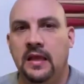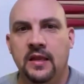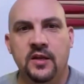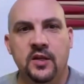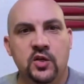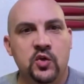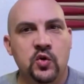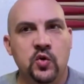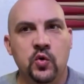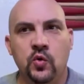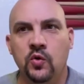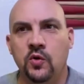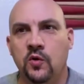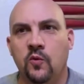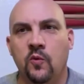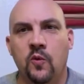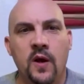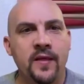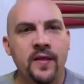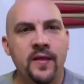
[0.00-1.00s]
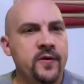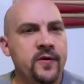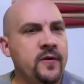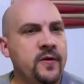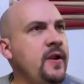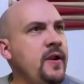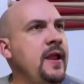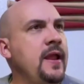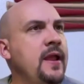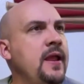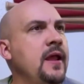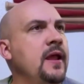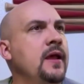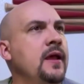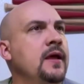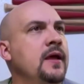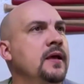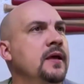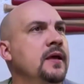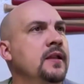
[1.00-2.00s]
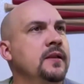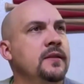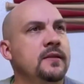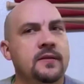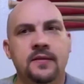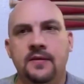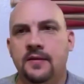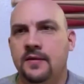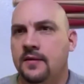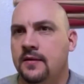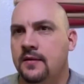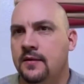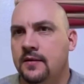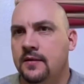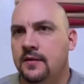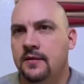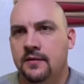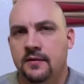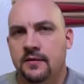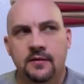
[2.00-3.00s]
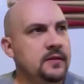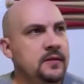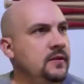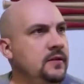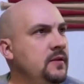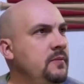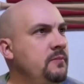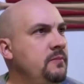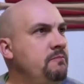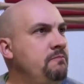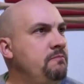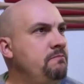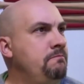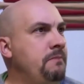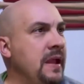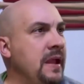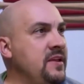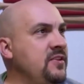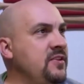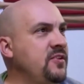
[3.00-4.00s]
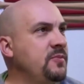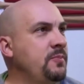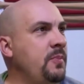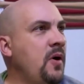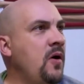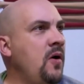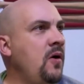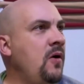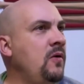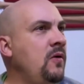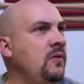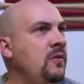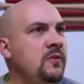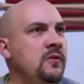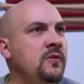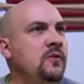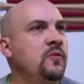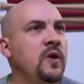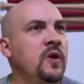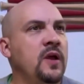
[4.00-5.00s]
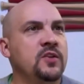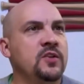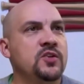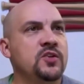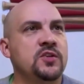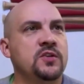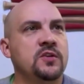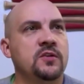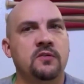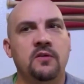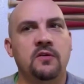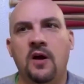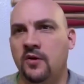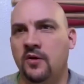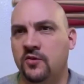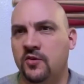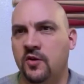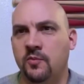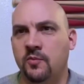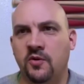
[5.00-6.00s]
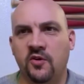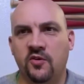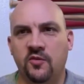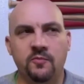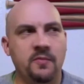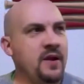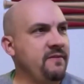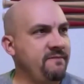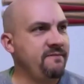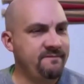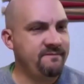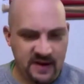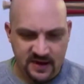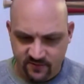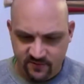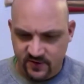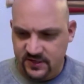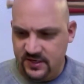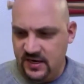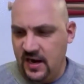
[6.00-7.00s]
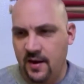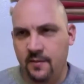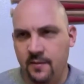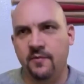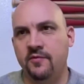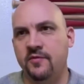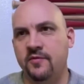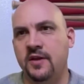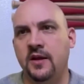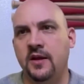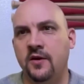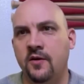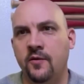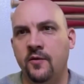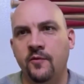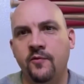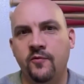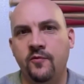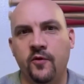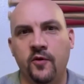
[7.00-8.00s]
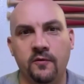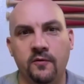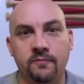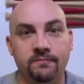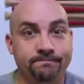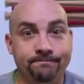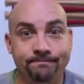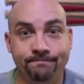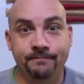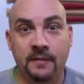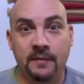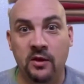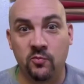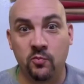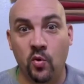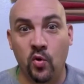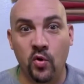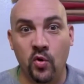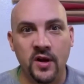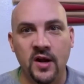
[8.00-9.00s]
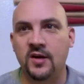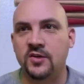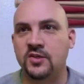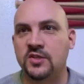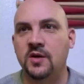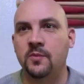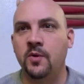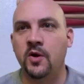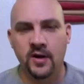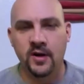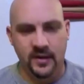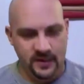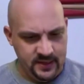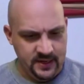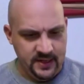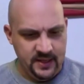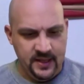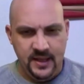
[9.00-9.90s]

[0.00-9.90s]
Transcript: into cooler weather and baseball, which October is my favorite time of year for I was born in October